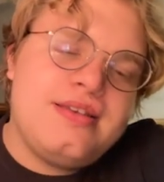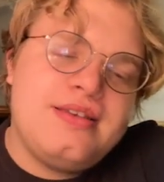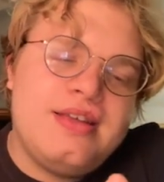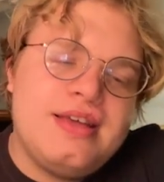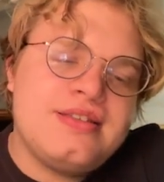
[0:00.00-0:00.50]

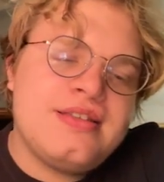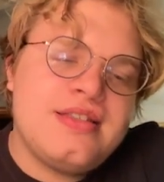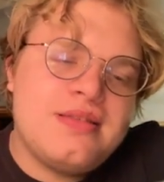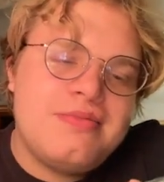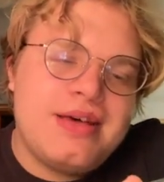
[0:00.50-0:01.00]
isn't
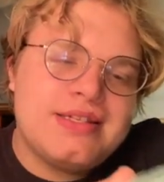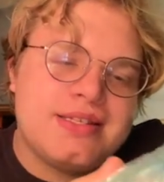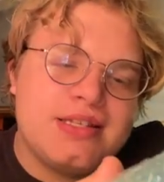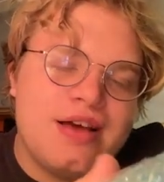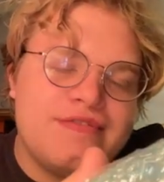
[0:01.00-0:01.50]
the
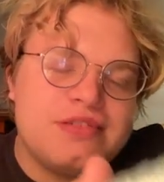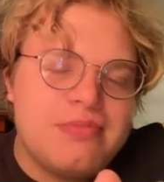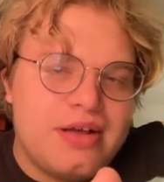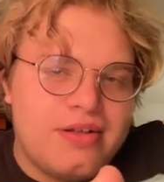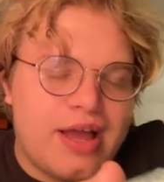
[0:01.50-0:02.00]
best of
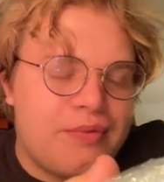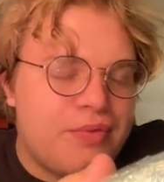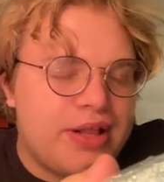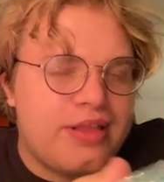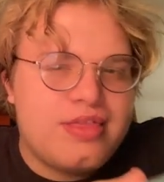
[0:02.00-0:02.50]
smell. I
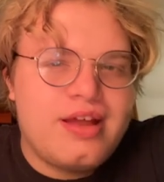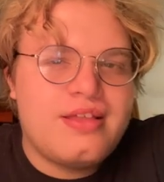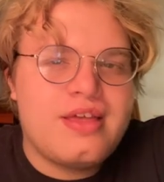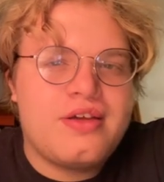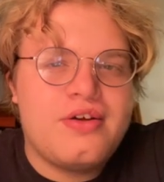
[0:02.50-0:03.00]
really think
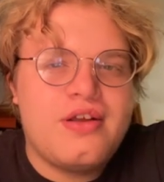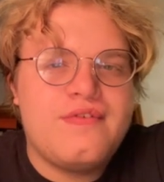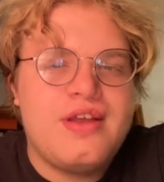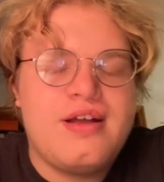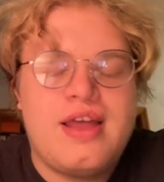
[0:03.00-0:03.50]
they could have
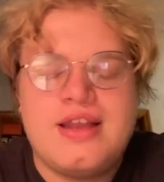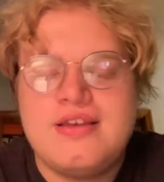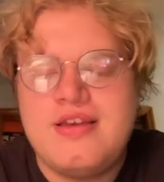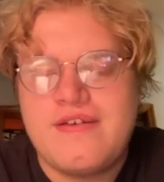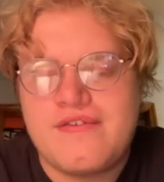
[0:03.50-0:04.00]
done a
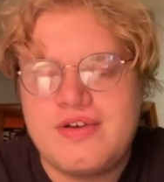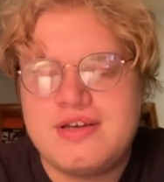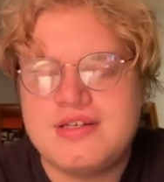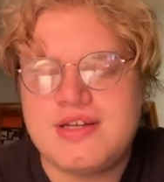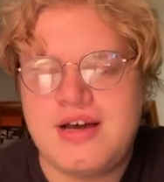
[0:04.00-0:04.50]

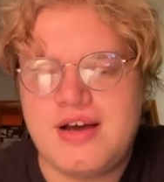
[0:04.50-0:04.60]
different